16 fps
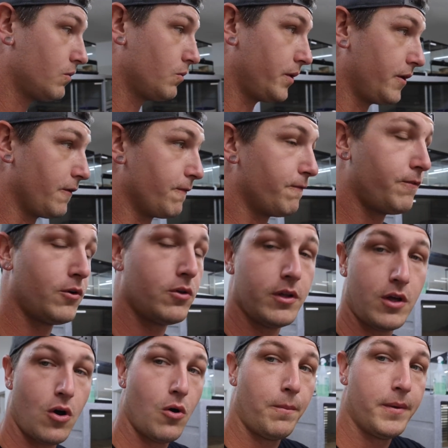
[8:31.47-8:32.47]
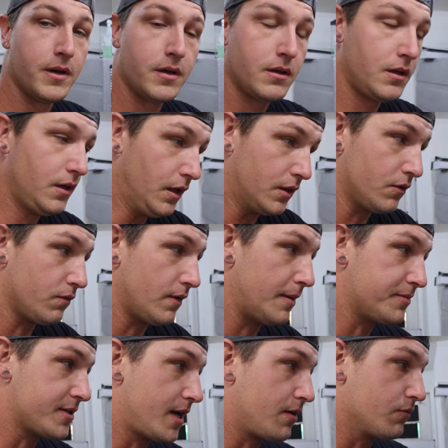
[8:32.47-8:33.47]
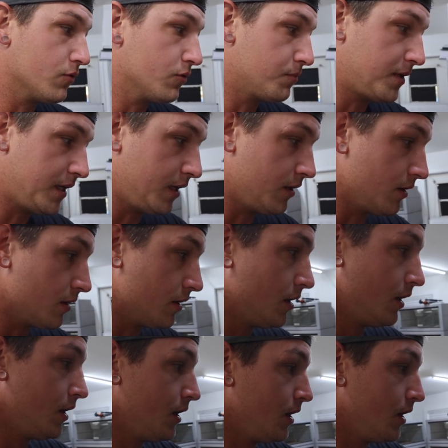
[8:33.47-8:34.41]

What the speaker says: we are fully open in the reptile room here.